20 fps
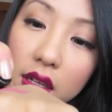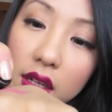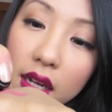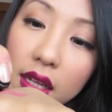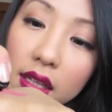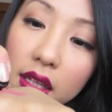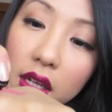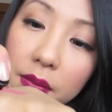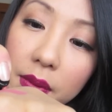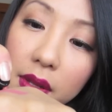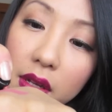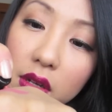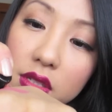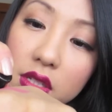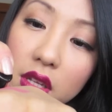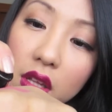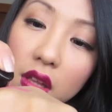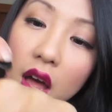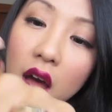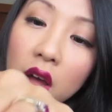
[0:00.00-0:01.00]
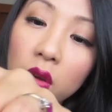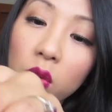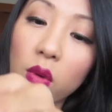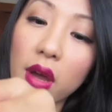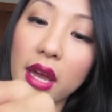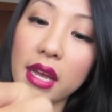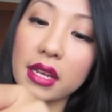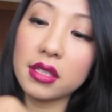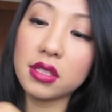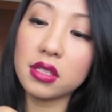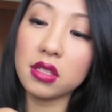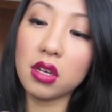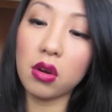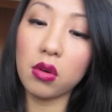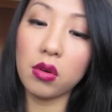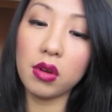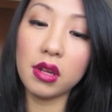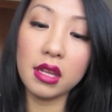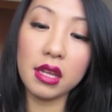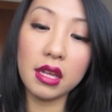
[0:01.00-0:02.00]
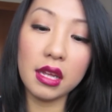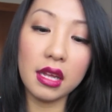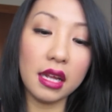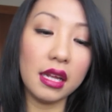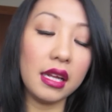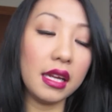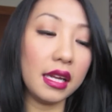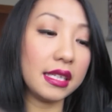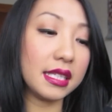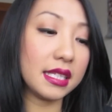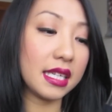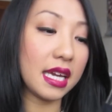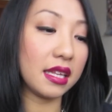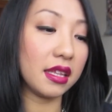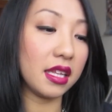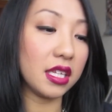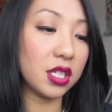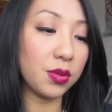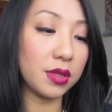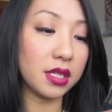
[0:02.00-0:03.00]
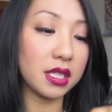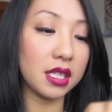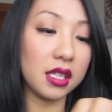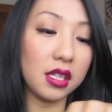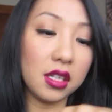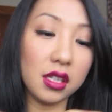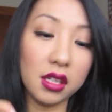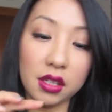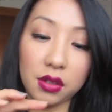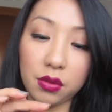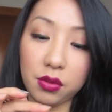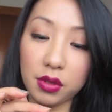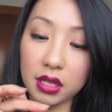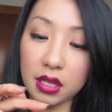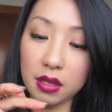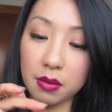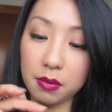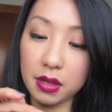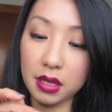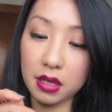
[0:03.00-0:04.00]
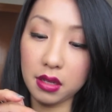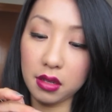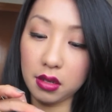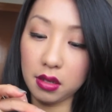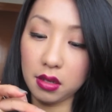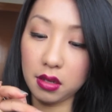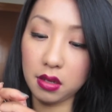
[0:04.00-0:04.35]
A little bit goes a long way, so this one's a little liquidy, but